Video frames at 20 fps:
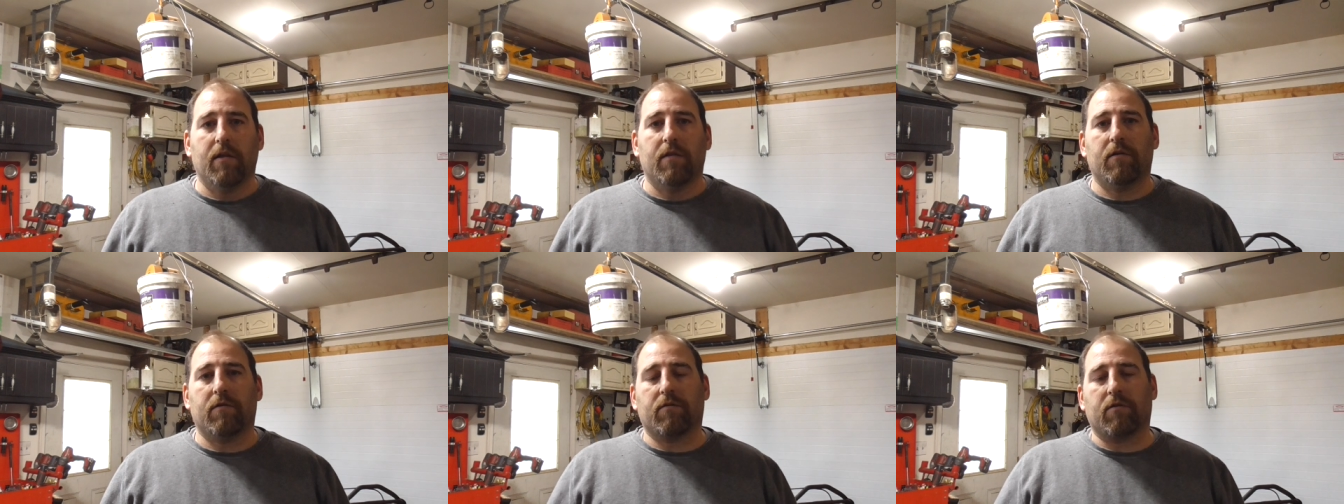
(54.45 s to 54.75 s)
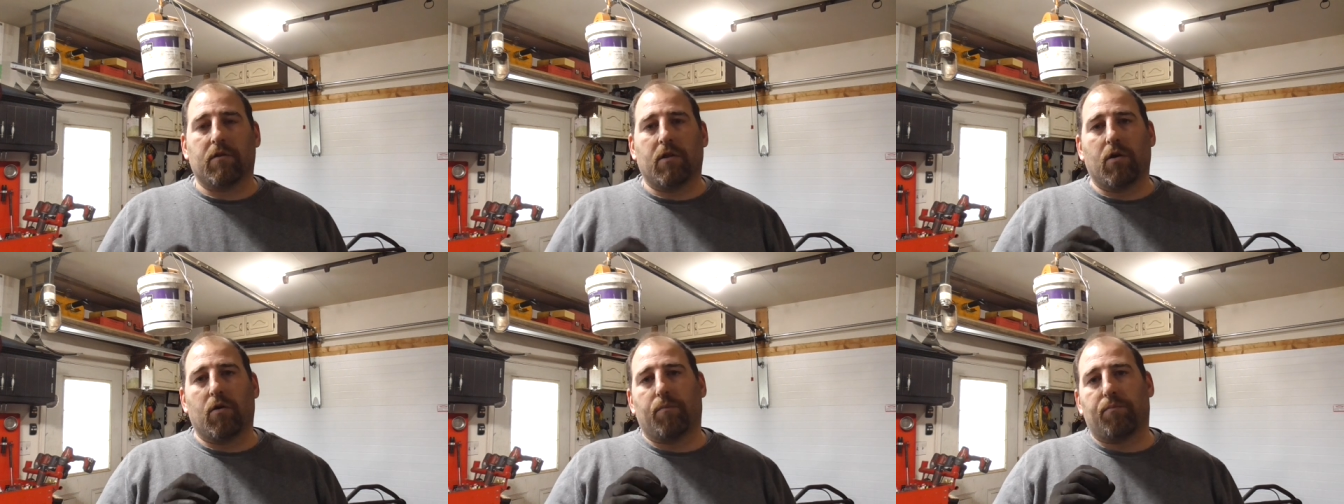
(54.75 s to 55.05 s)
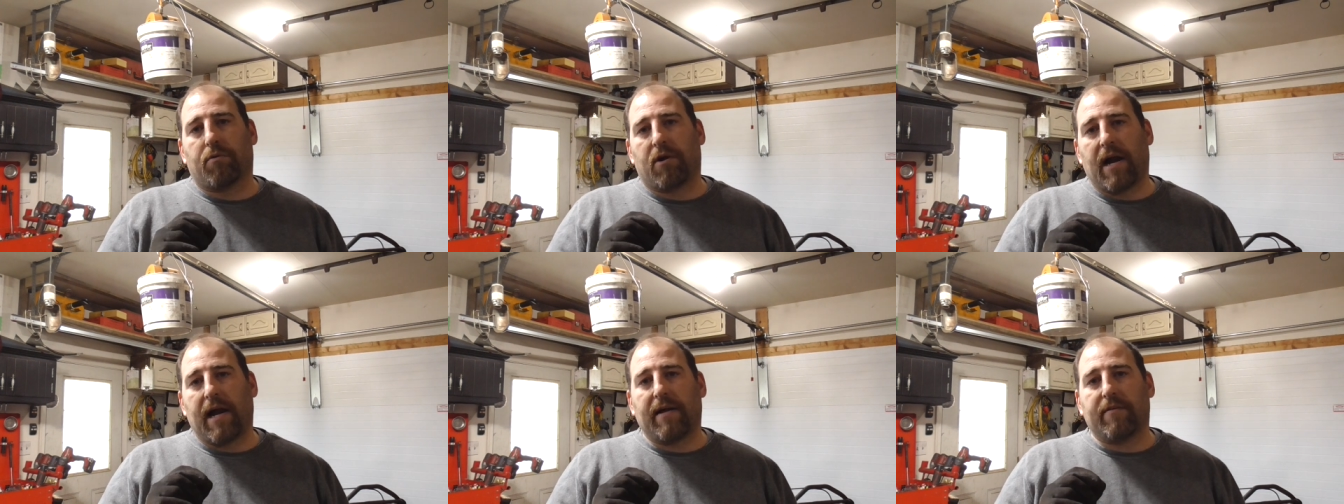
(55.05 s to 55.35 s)
There's a little
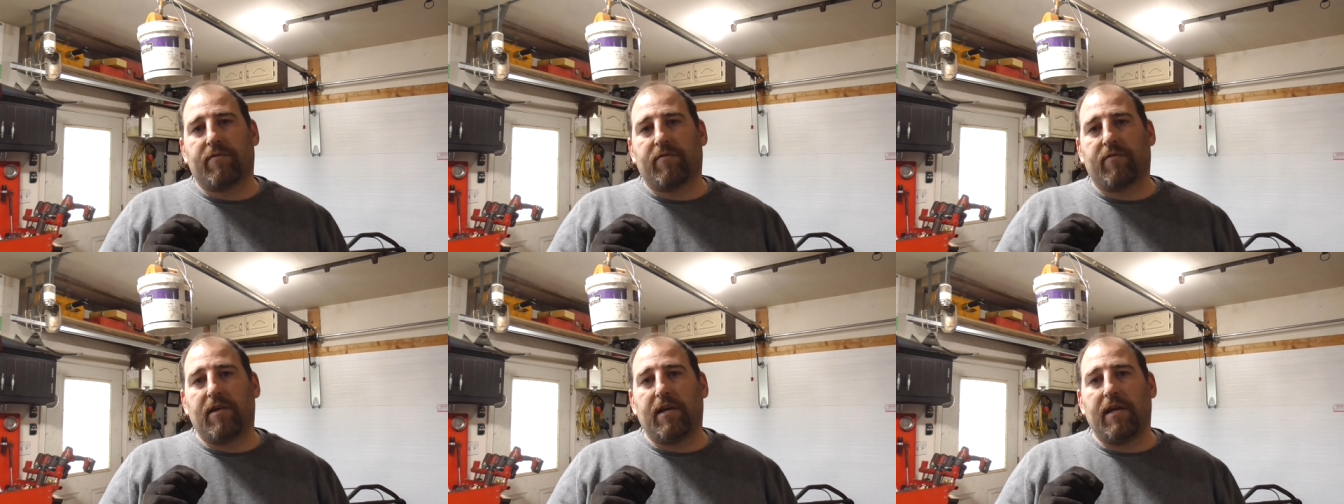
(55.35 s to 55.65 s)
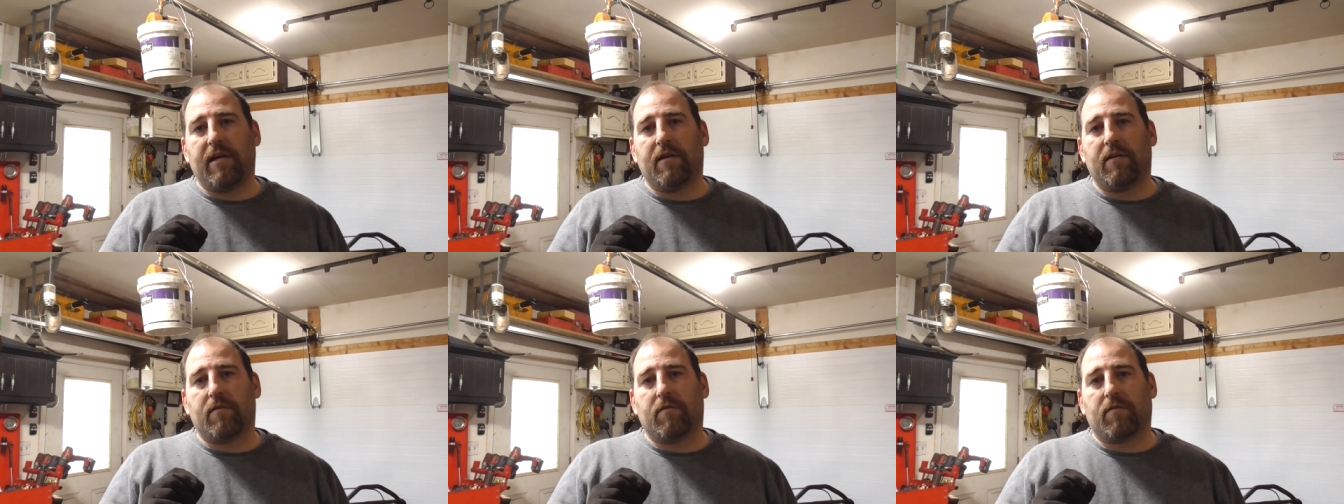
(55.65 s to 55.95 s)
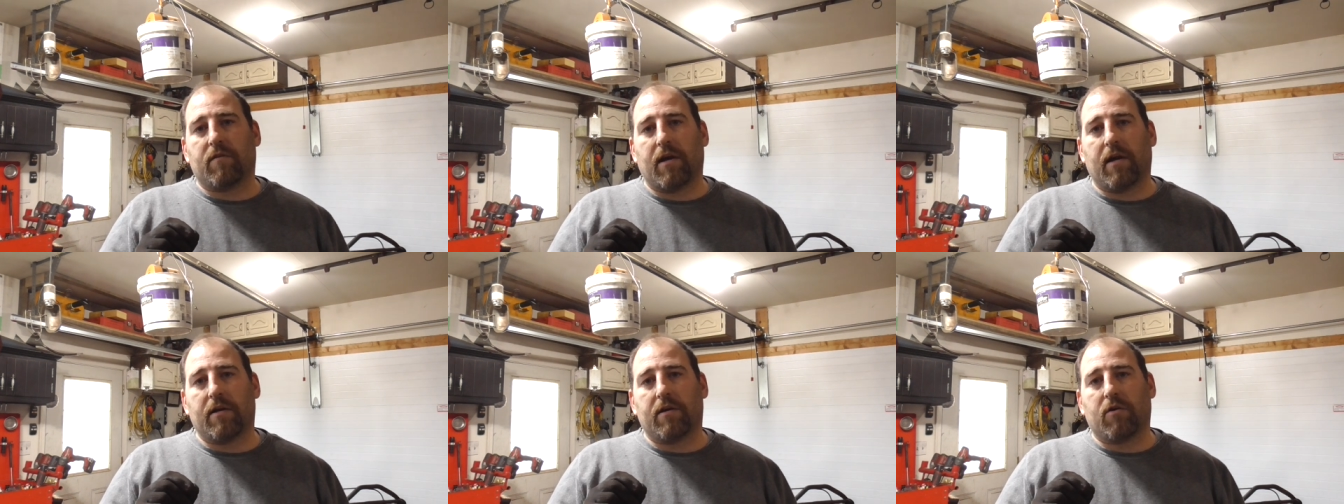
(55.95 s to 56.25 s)
brass seat
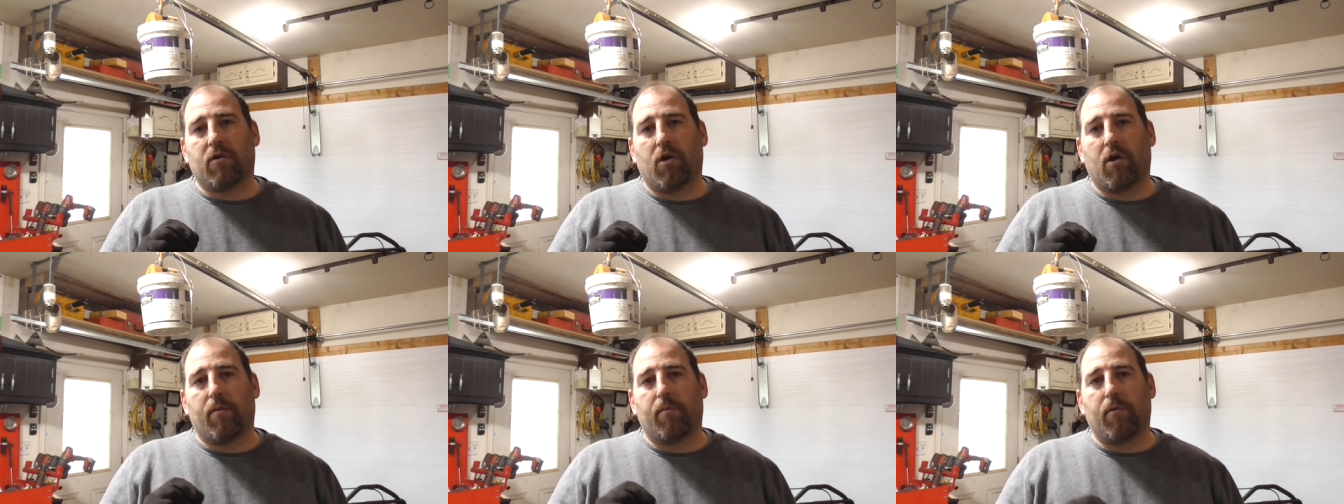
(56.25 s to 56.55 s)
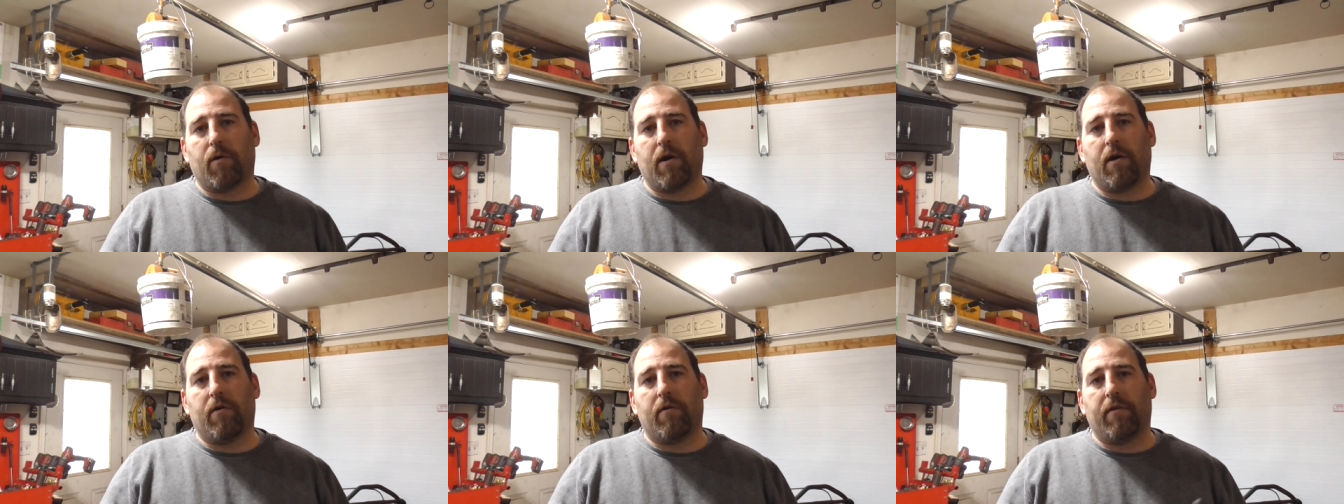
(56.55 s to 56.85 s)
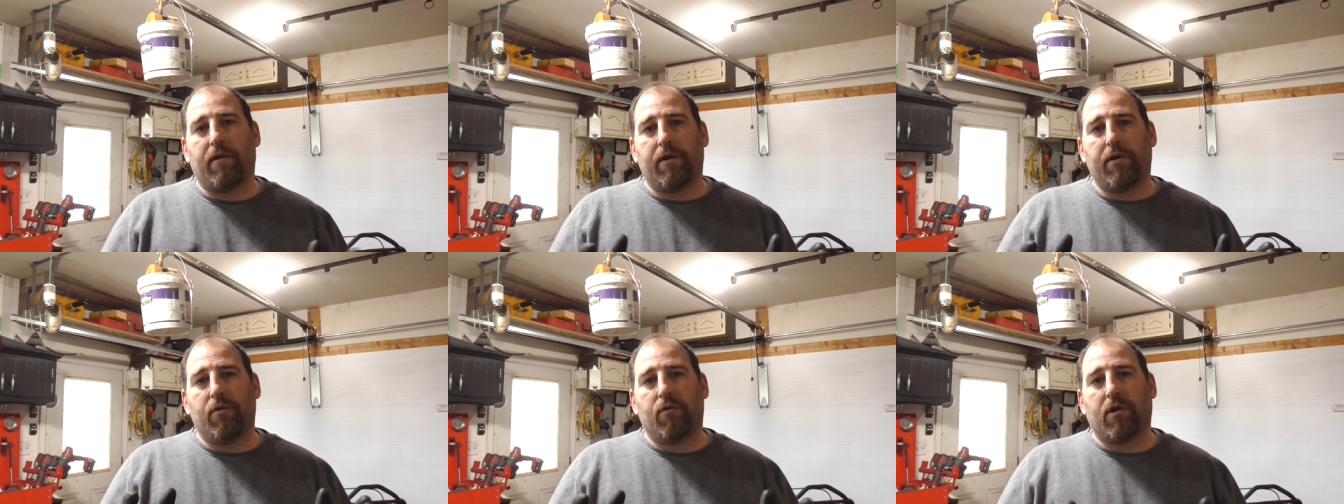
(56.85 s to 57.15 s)
inside the carburetor
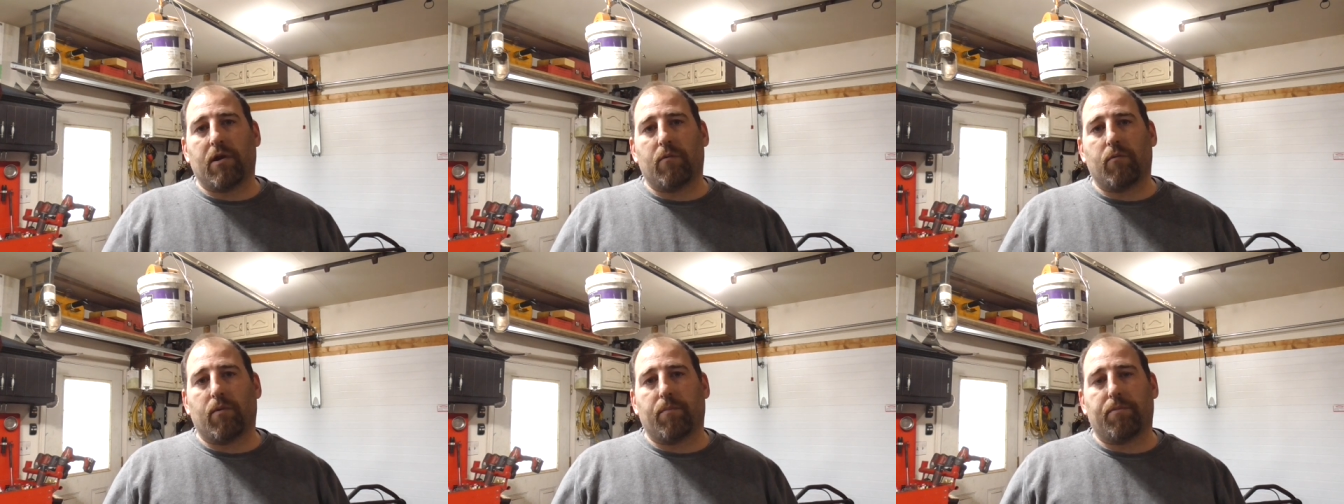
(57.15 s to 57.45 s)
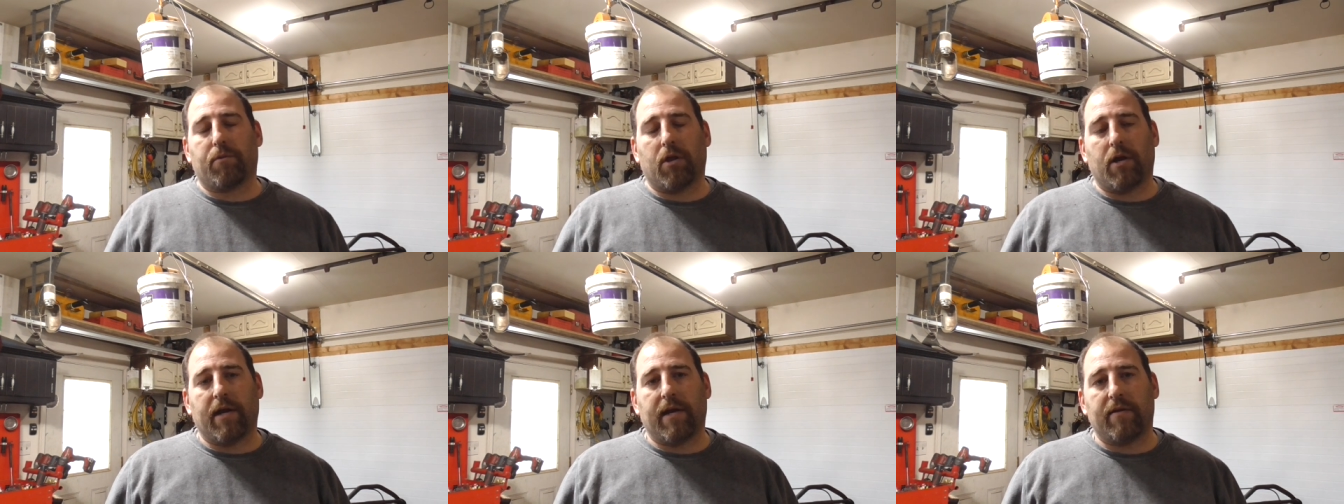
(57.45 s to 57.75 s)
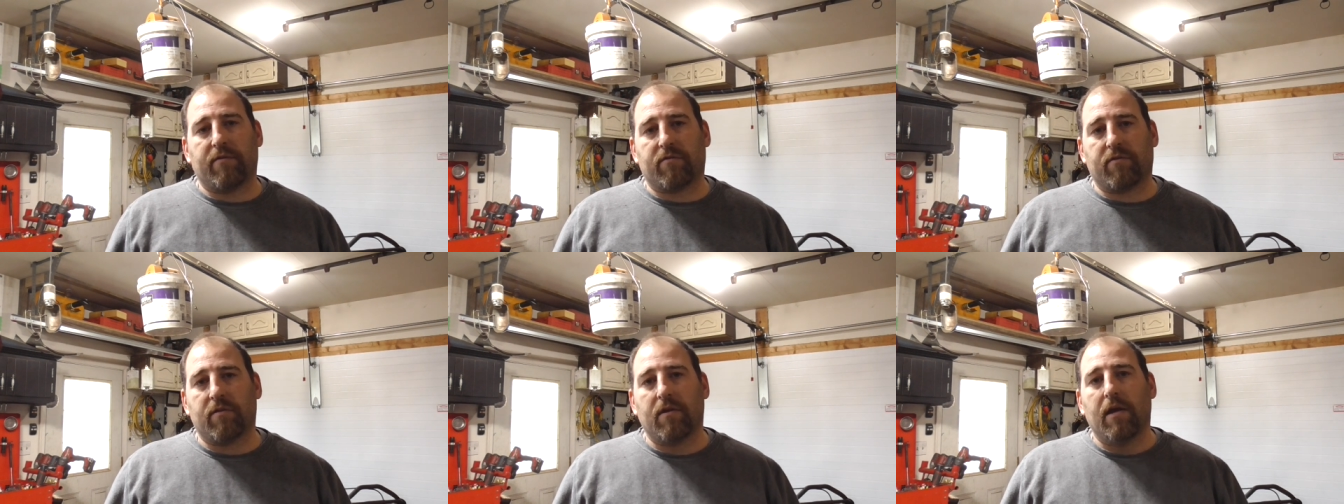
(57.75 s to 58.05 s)
that you can
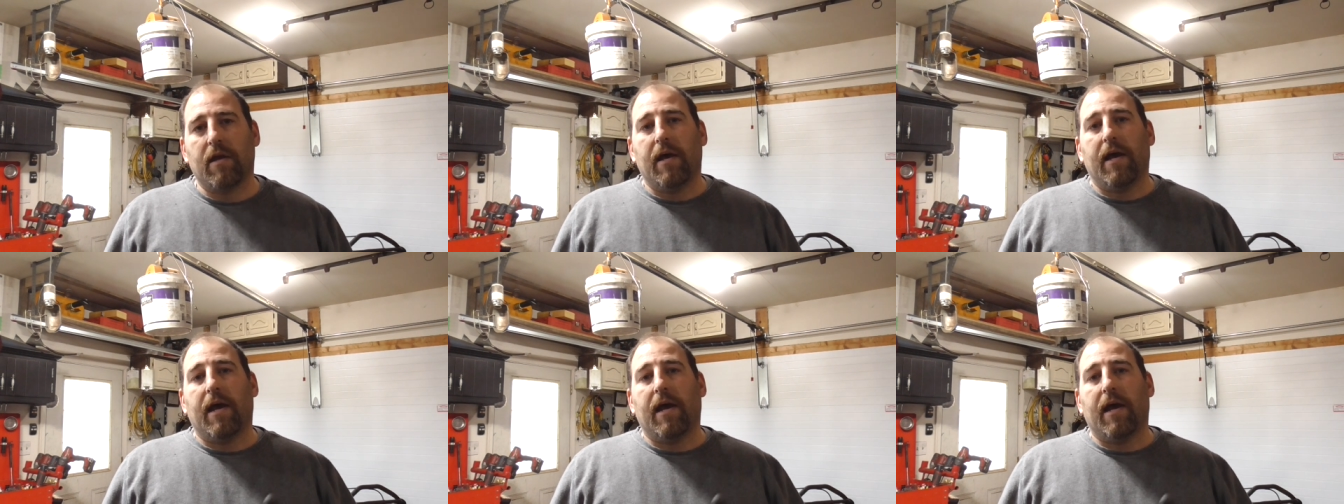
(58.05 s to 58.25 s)
replace,